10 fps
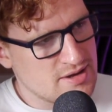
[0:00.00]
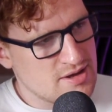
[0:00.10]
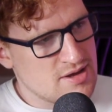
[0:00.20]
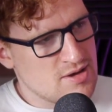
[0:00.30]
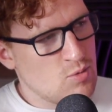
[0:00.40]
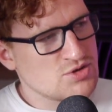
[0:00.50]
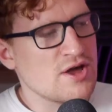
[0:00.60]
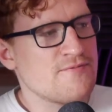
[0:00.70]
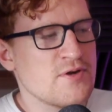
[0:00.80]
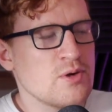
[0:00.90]
Yeah, which
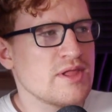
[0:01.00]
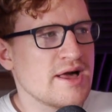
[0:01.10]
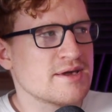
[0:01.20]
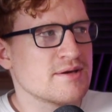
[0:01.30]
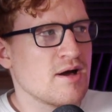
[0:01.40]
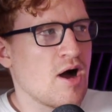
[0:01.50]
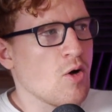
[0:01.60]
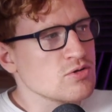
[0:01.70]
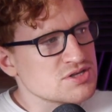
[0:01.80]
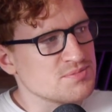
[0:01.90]
I feel like
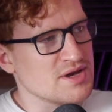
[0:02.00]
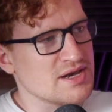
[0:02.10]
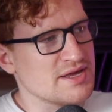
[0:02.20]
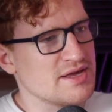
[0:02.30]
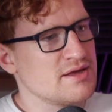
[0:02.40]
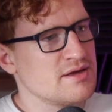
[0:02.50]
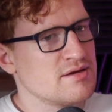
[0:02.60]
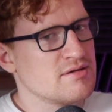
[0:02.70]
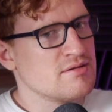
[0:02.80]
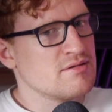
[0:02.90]
ultimately
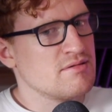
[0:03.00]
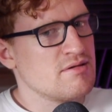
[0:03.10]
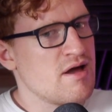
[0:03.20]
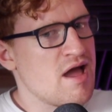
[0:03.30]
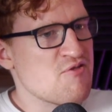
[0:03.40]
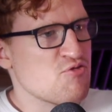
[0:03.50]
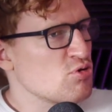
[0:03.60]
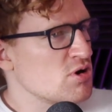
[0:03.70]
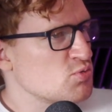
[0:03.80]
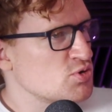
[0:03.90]

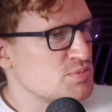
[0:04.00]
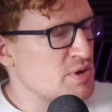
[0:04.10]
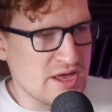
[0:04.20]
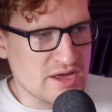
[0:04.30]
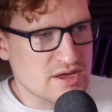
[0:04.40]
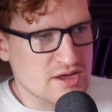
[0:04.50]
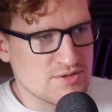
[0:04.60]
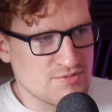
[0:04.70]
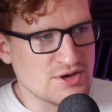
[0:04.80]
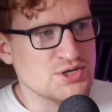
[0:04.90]
everyone would pick
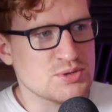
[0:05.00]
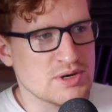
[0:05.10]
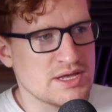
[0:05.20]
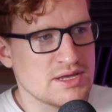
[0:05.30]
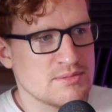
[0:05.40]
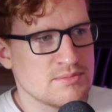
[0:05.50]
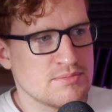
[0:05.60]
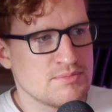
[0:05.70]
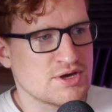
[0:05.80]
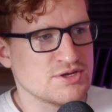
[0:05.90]
eventually
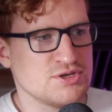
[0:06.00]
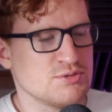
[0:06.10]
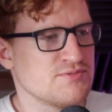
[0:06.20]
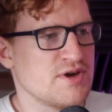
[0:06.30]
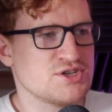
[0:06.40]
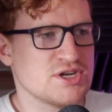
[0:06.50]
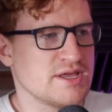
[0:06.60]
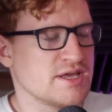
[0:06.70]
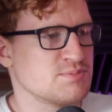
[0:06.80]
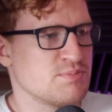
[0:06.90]
because you would
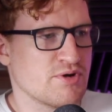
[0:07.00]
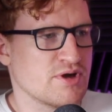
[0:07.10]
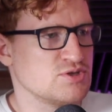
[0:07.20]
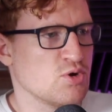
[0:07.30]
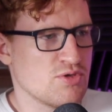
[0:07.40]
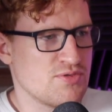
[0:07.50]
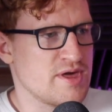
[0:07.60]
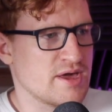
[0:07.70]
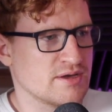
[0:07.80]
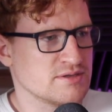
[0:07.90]
eventually experience all the
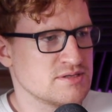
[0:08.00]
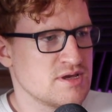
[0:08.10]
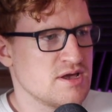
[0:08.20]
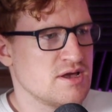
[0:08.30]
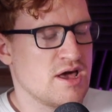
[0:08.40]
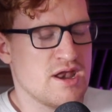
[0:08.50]
things mm.